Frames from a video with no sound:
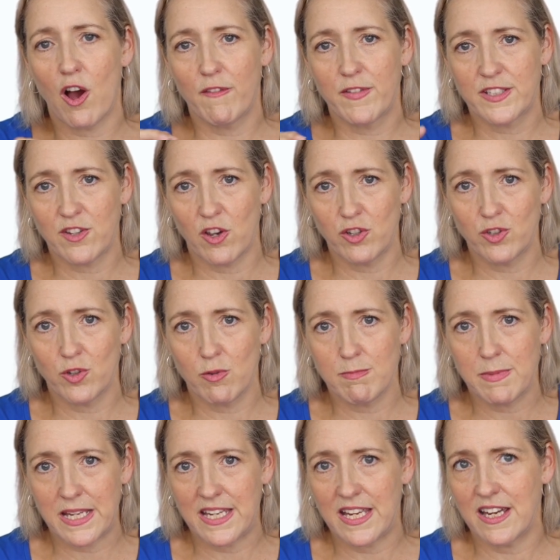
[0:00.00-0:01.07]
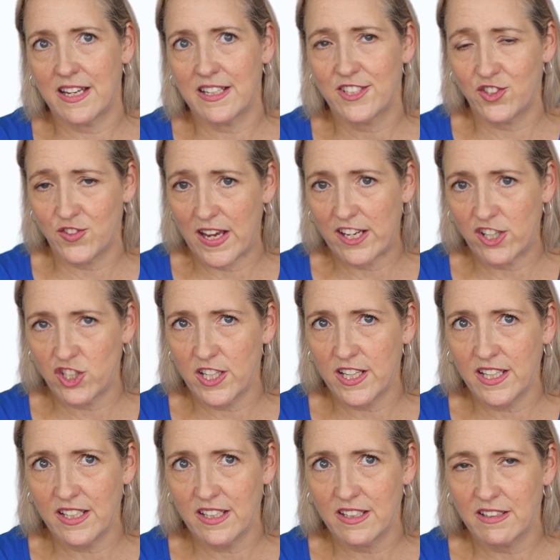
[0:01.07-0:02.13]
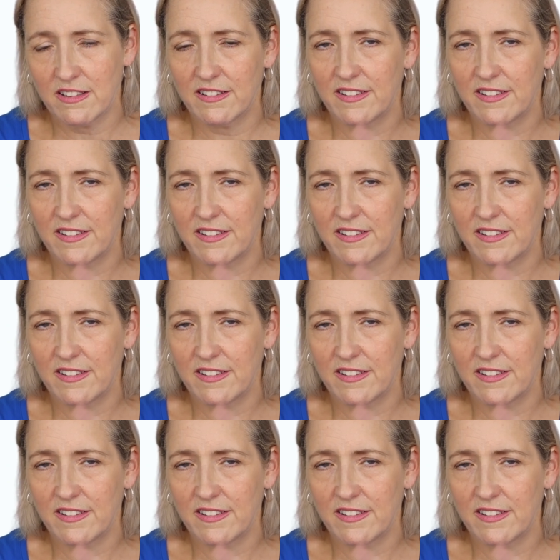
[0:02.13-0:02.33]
of a social media strategy.